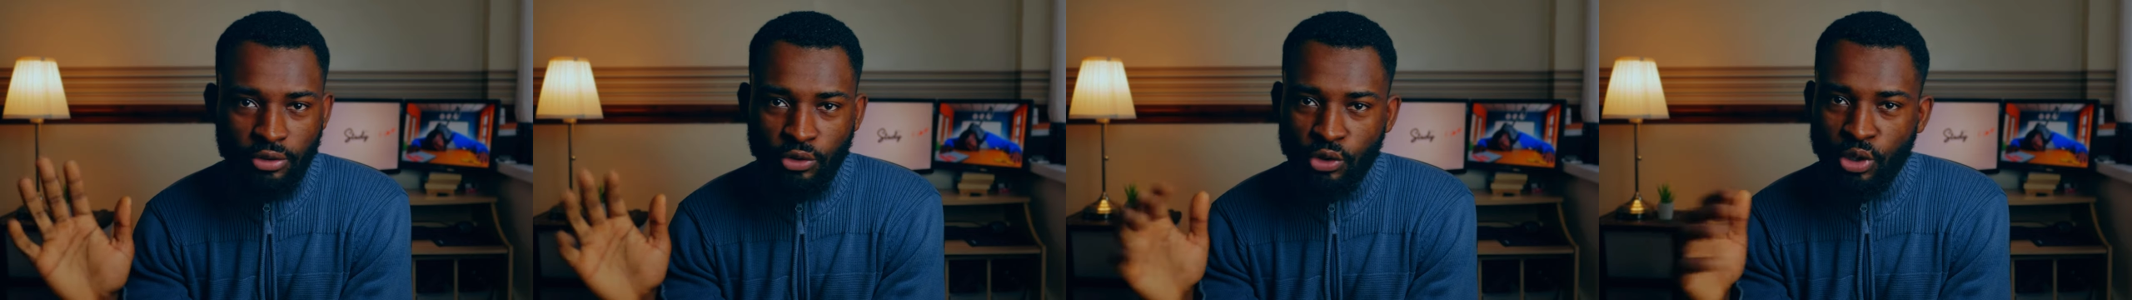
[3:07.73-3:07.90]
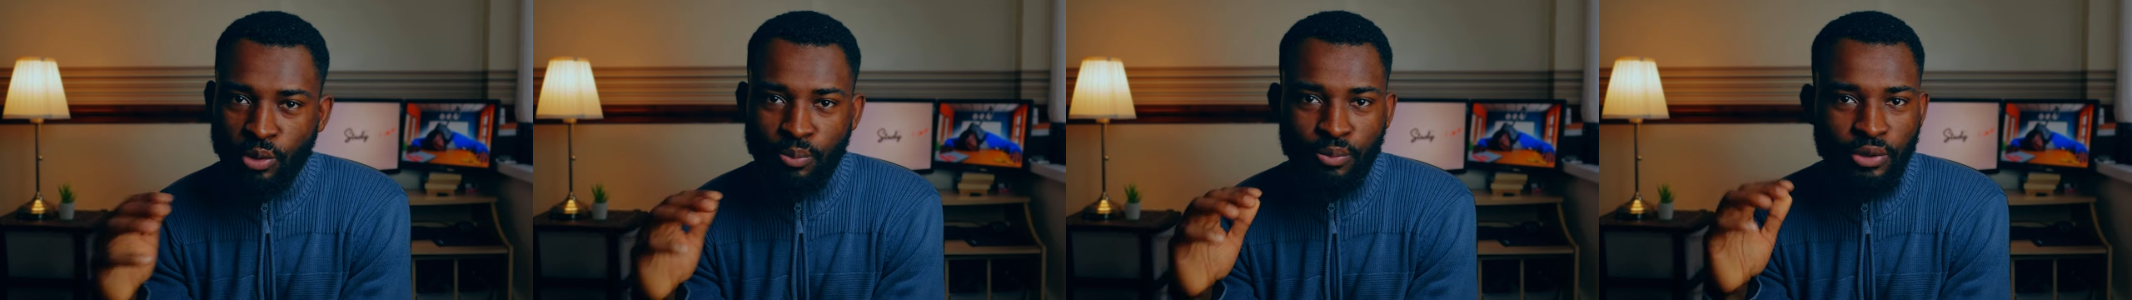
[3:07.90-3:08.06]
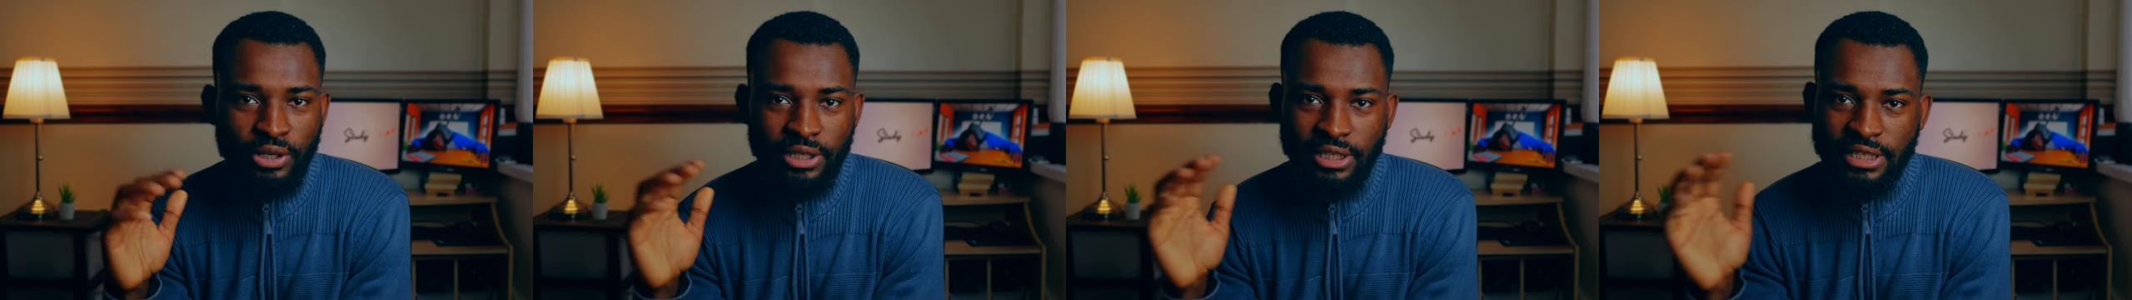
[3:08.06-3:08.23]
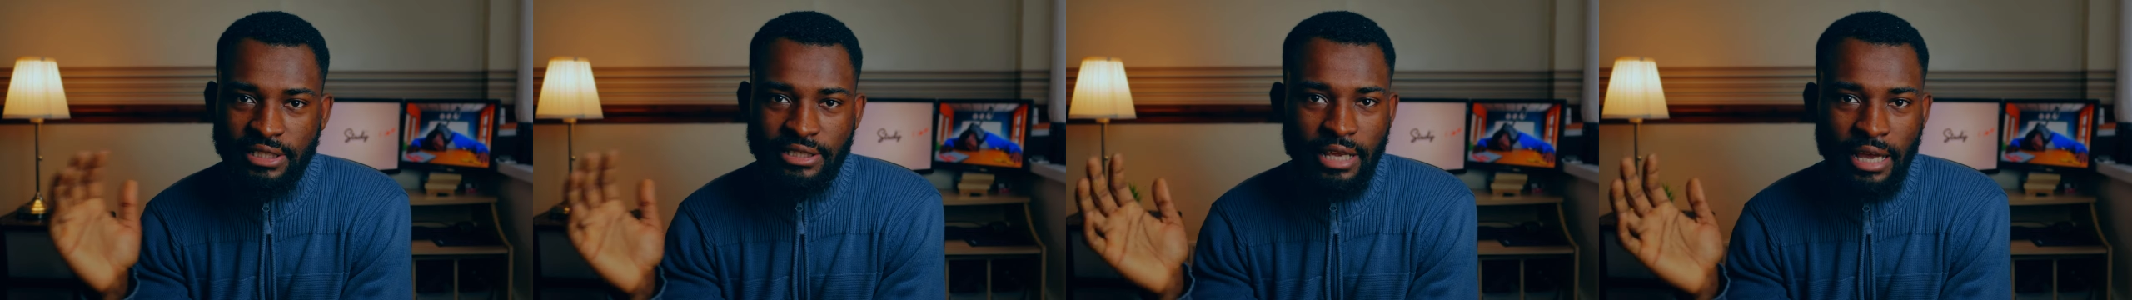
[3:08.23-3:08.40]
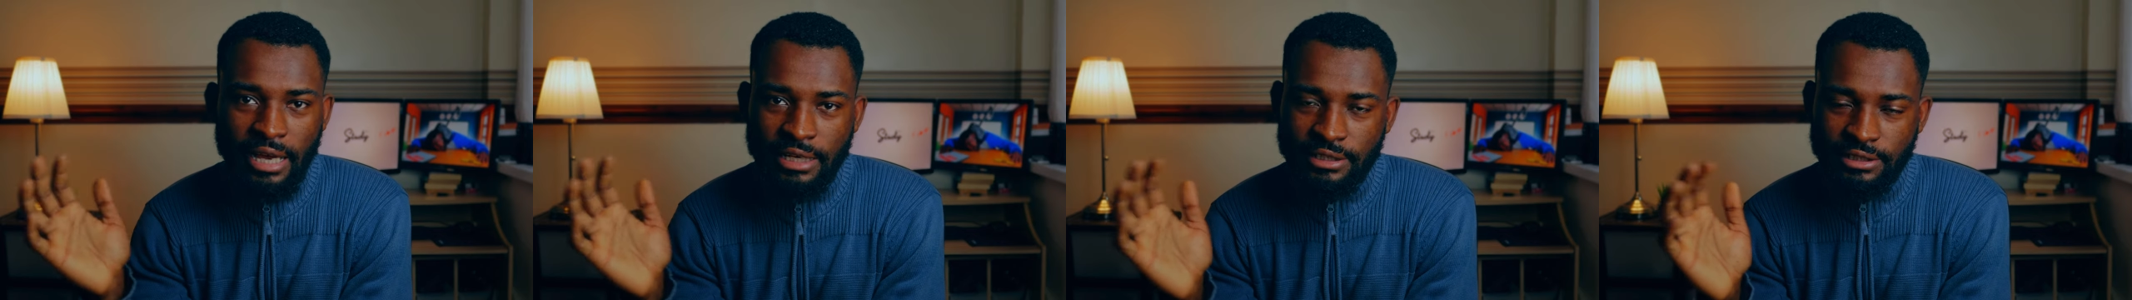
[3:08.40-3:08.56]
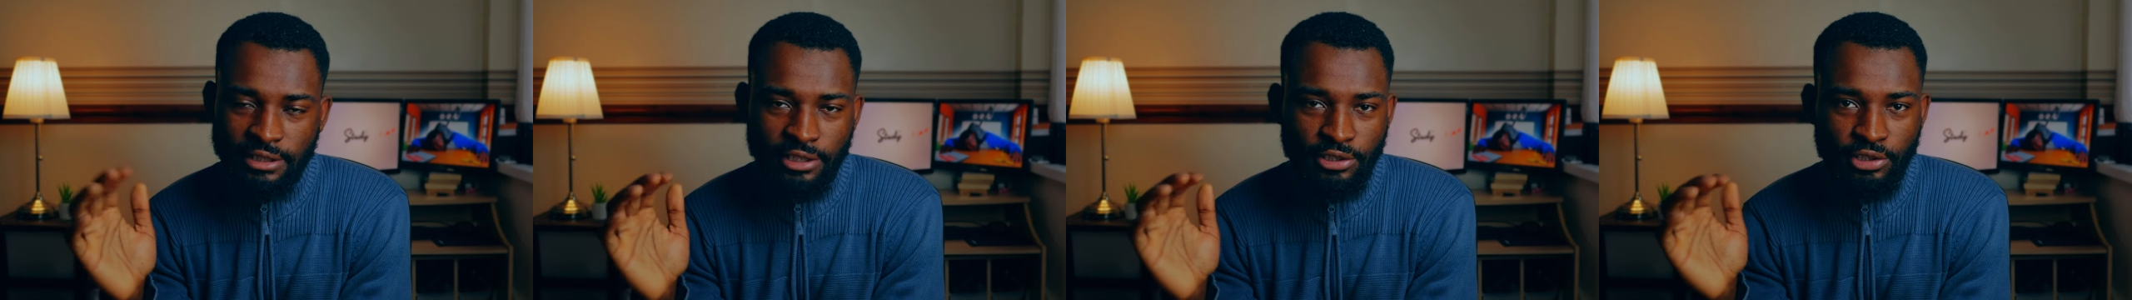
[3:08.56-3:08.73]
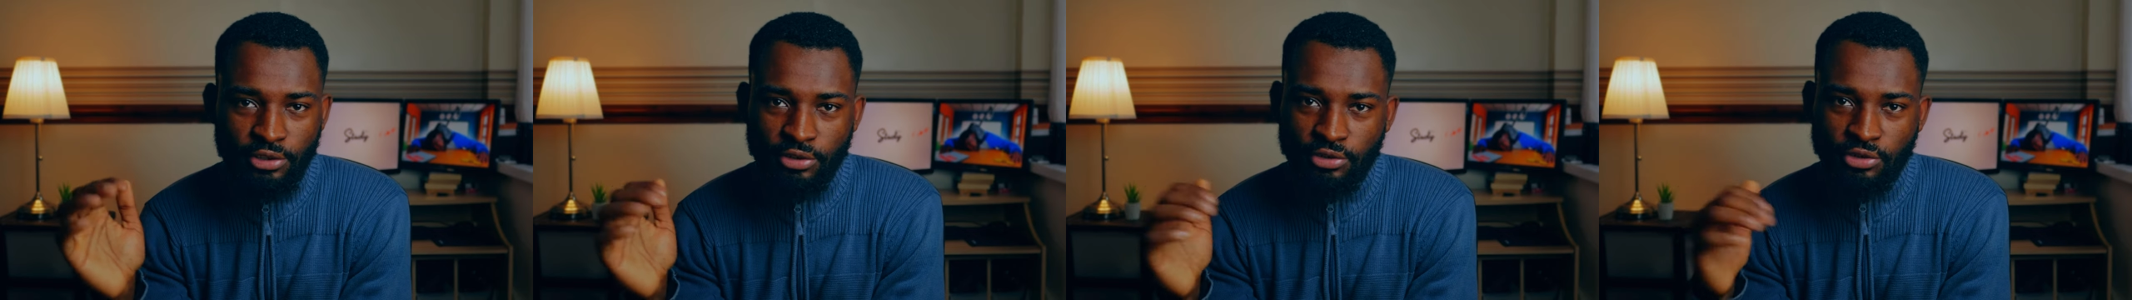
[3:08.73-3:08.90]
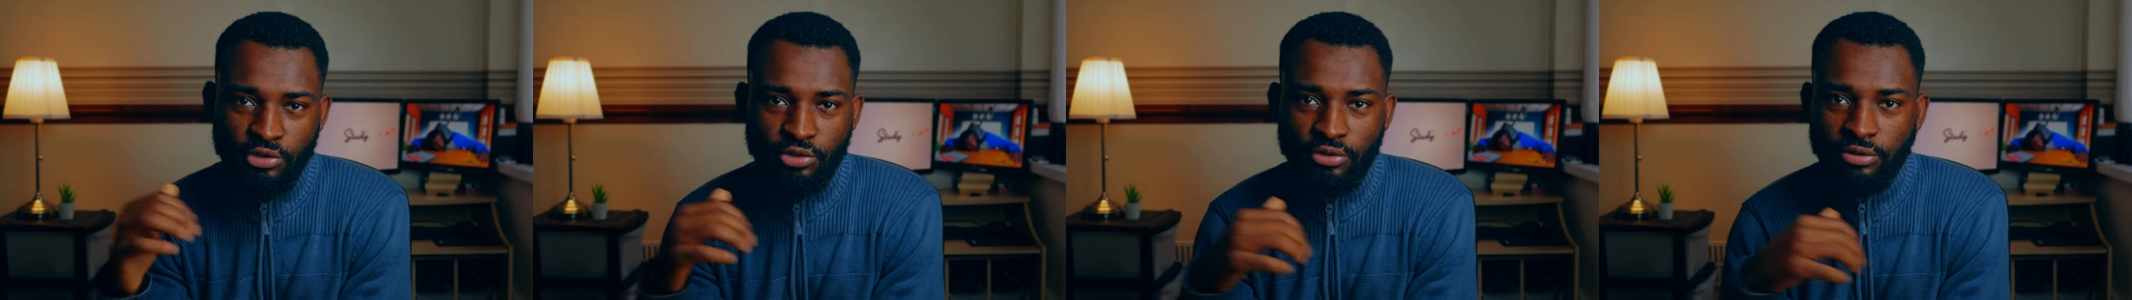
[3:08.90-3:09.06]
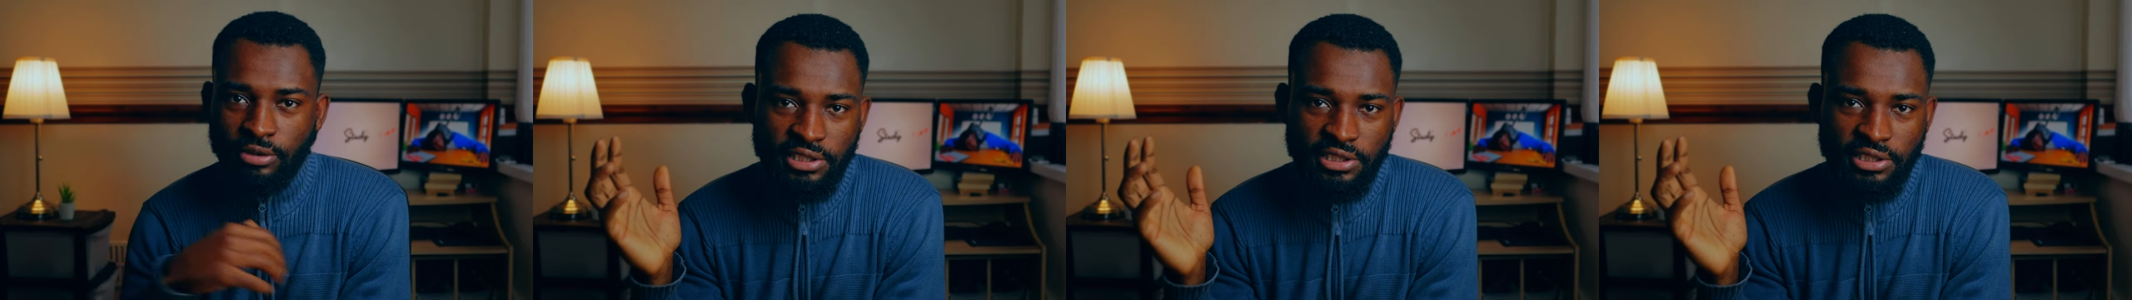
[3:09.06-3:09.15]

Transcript: Nobody is asking you to